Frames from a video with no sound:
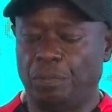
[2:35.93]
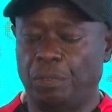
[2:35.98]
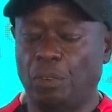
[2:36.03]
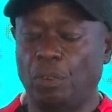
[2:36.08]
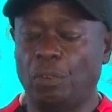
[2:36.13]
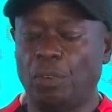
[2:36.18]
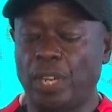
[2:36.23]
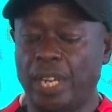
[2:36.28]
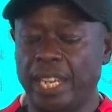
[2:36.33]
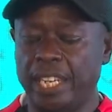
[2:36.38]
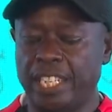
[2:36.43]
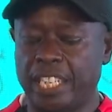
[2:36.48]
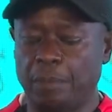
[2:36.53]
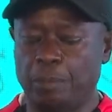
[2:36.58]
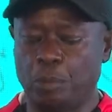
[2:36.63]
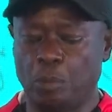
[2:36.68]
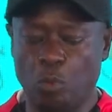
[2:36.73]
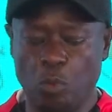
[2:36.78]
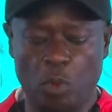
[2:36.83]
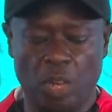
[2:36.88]
for
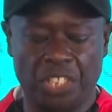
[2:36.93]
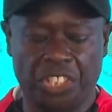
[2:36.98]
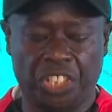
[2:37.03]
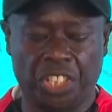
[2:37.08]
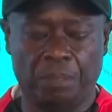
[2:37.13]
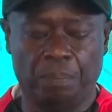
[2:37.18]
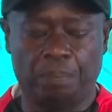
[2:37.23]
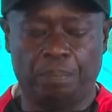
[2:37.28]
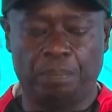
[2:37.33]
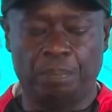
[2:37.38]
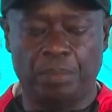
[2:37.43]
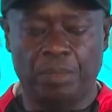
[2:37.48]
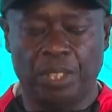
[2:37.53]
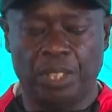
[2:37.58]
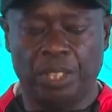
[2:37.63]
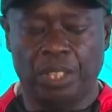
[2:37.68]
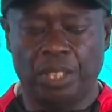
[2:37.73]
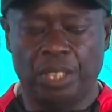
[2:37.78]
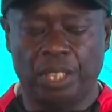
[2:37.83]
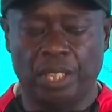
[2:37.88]
entrepreneurship,
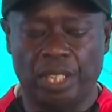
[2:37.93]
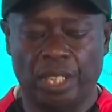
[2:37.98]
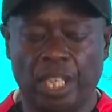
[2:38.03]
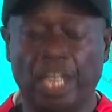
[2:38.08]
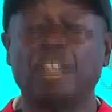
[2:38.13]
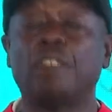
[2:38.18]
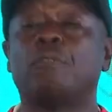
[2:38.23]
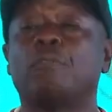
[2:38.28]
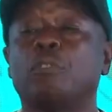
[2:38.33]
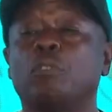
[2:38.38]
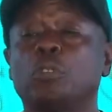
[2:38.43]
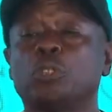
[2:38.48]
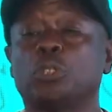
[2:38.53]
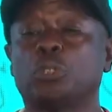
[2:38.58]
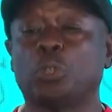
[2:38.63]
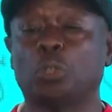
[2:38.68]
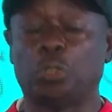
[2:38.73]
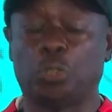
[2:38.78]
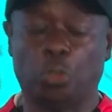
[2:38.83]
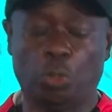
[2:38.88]
and for
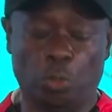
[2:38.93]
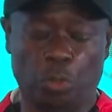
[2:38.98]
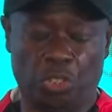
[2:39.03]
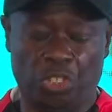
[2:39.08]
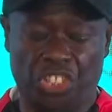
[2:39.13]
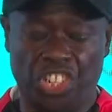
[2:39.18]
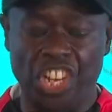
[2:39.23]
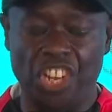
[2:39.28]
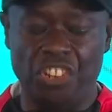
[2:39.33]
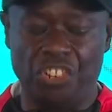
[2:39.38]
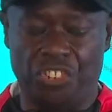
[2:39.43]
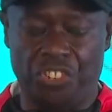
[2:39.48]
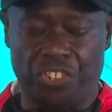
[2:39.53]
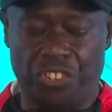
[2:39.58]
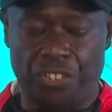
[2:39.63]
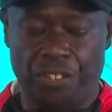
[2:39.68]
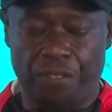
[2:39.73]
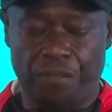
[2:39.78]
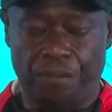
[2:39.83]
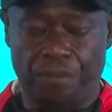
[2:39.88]
social
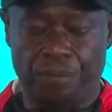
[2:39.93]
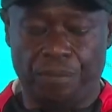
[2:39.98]
change.